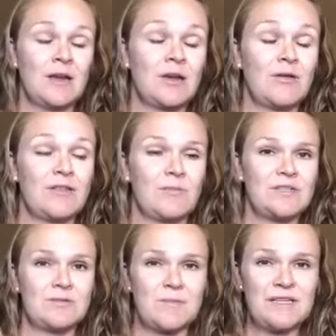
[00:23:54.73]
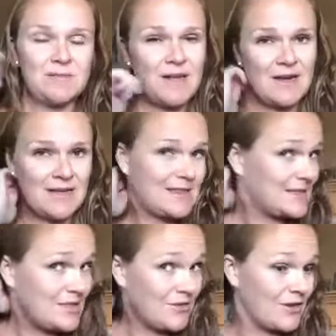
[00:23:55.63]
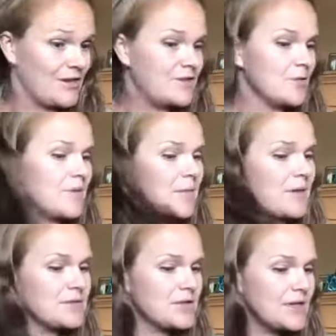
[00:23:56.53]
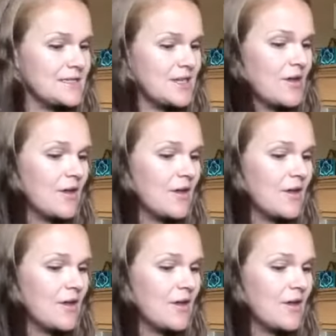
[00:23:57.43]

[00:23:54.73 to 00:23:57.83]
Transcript: go in there, which reminds me, I gotta get that deodorant you told me about, Crystal.